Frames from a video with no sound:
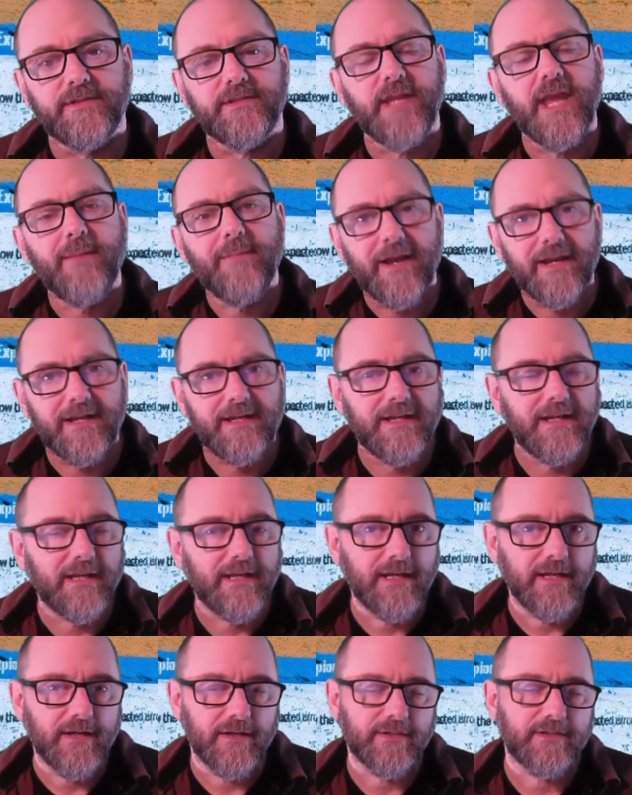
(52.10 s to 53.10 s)
Same
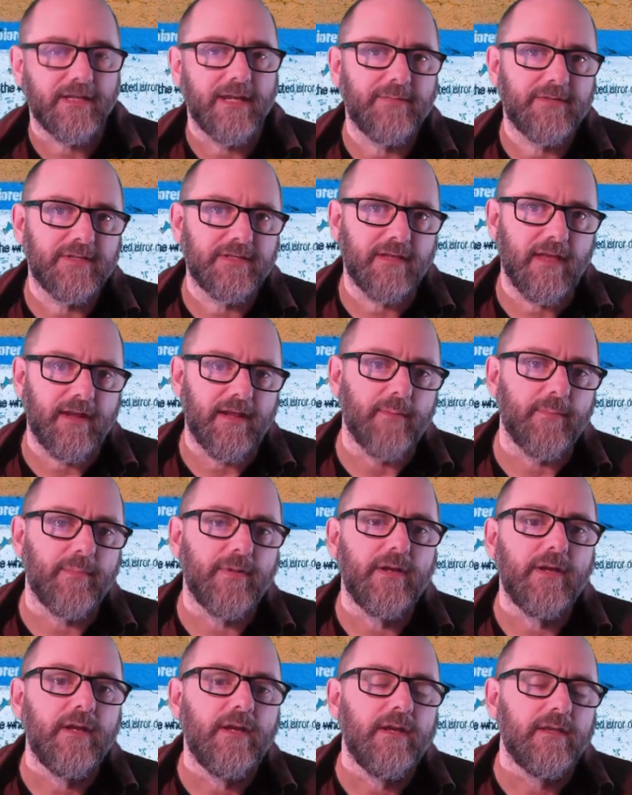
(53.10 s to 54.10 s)
idea here, same
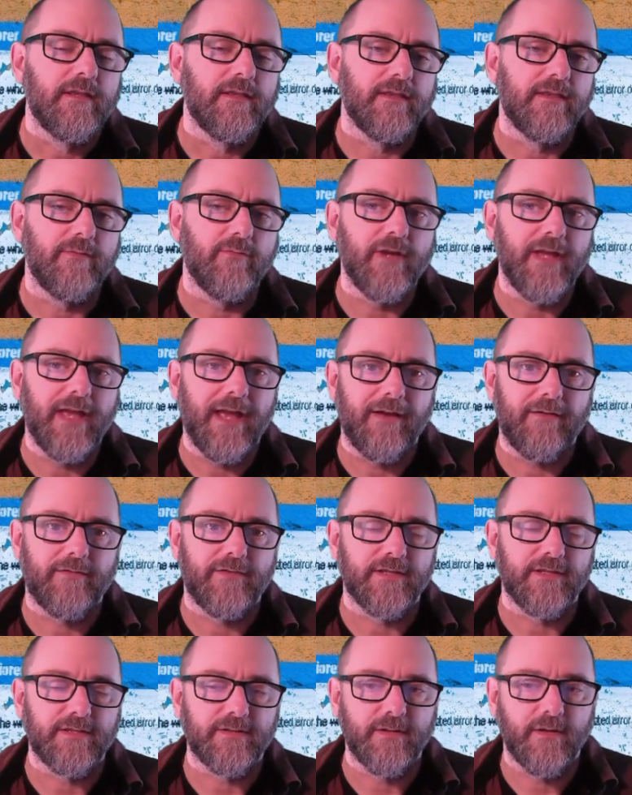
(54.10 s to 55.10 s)
setup. We
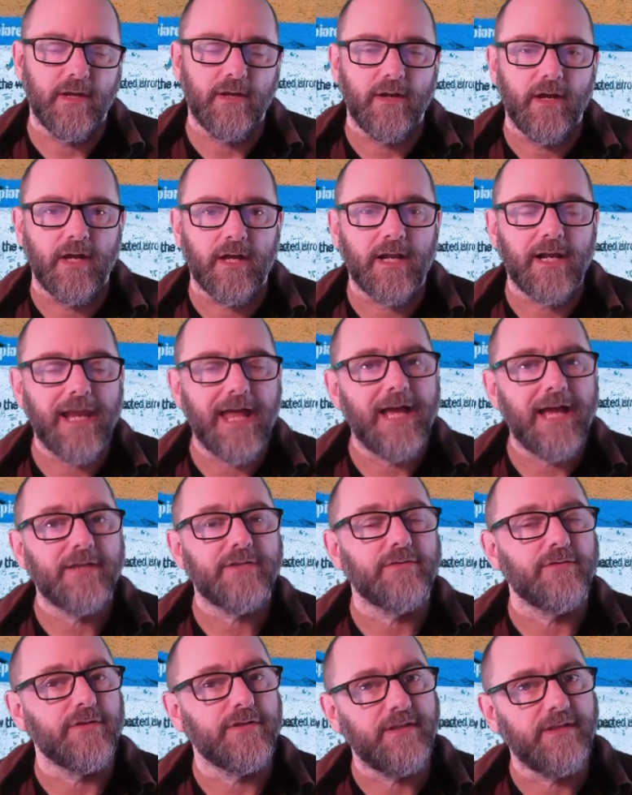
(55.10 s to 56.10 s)
have this a
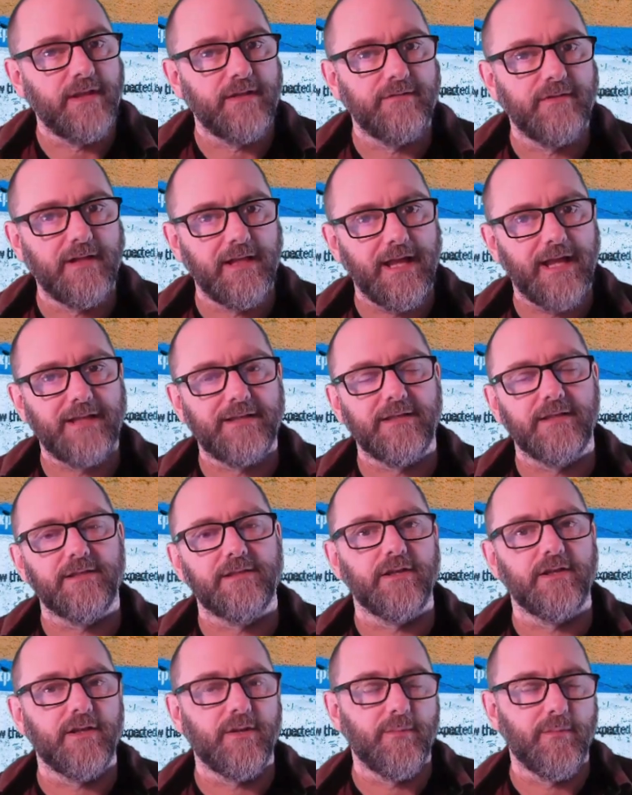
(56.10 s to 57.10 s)
class or a set of
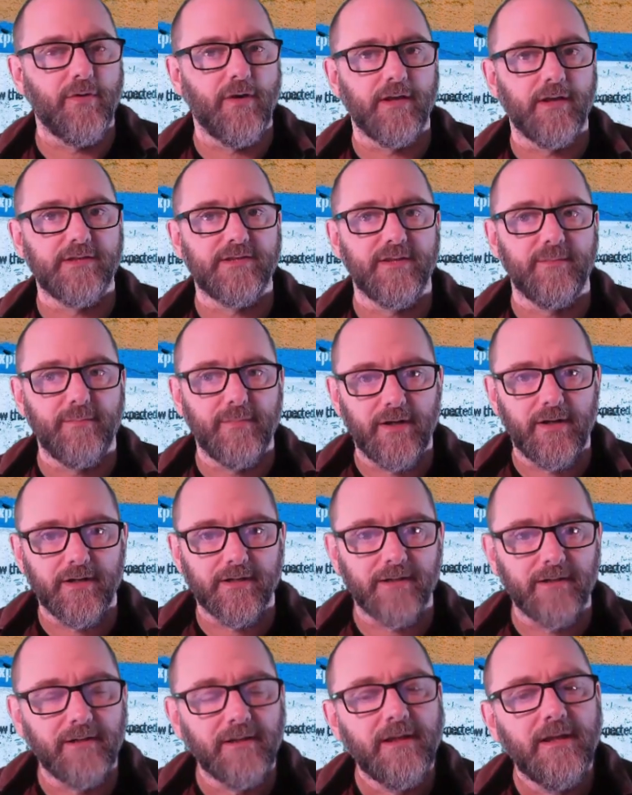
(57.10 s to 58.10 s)
classes that comprise the
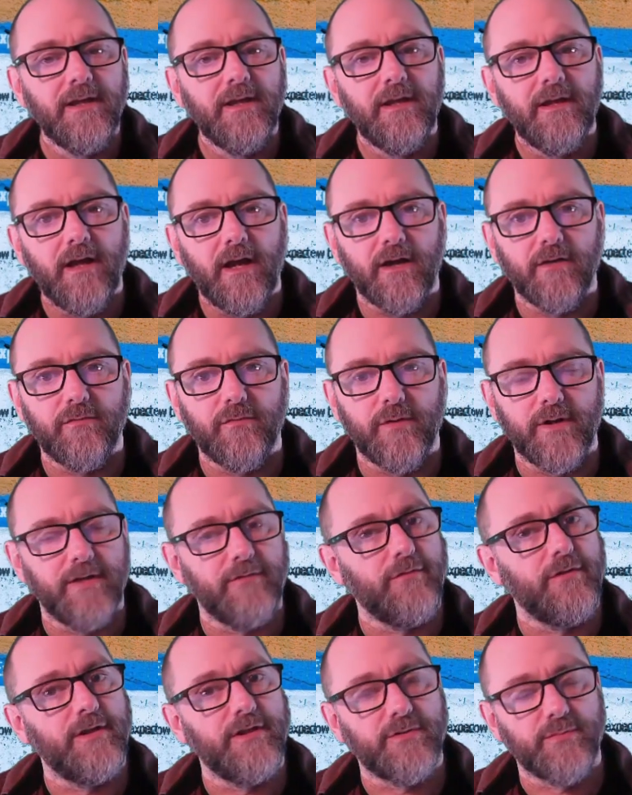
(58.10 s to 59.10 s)
model of
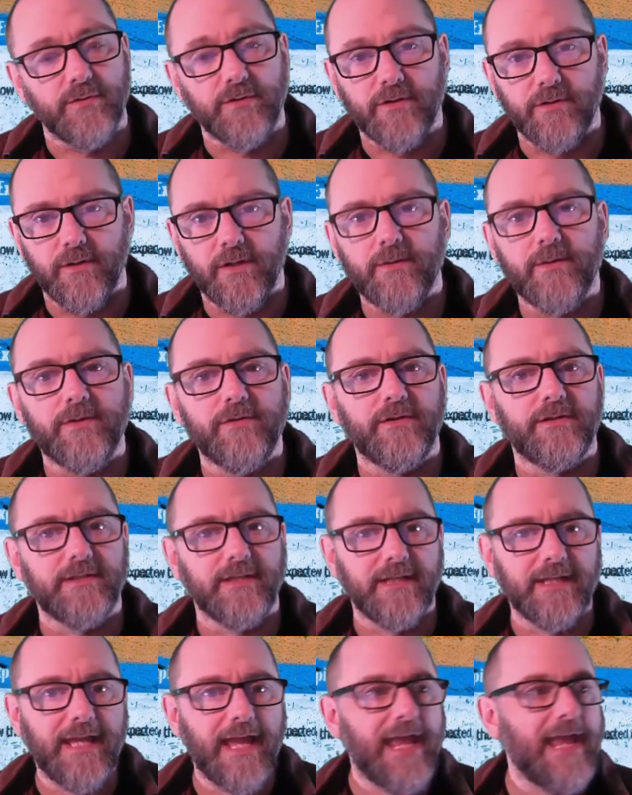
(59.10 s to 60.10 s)
whatever it is we're doing, whether
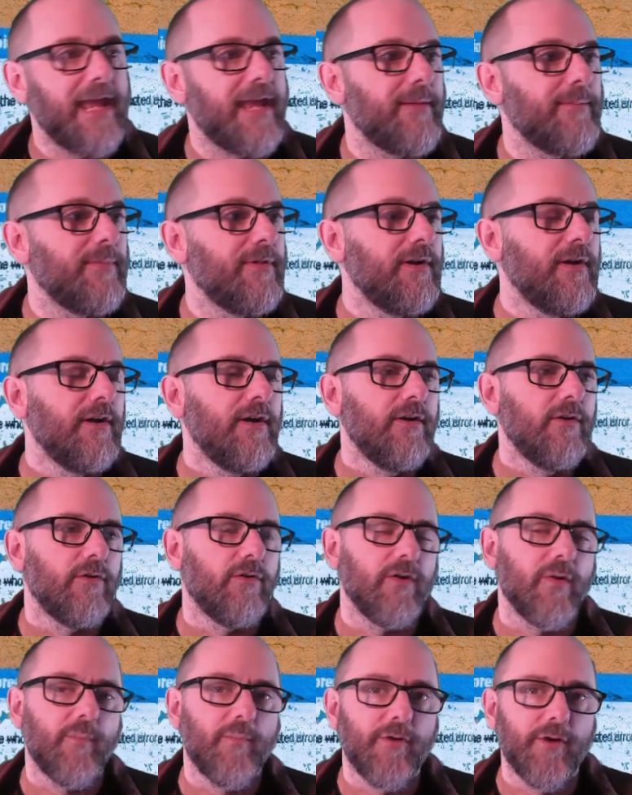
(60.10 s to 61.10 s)
it's a game
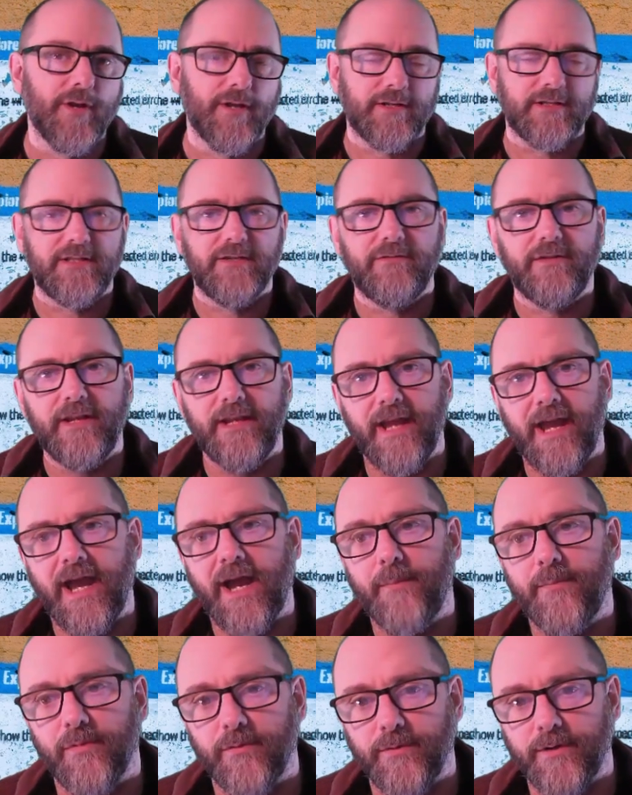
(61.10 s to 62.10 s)
or a productivity
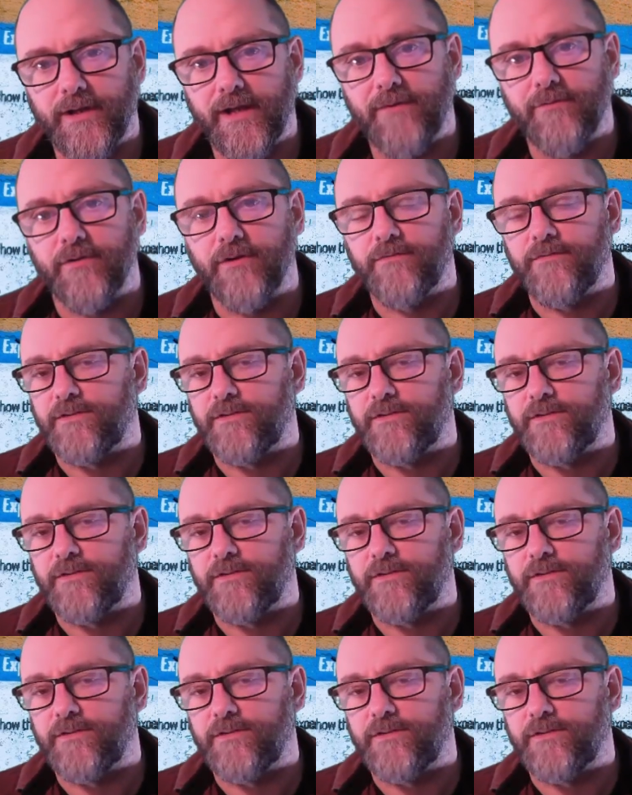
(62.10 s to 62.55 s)
app or whatever.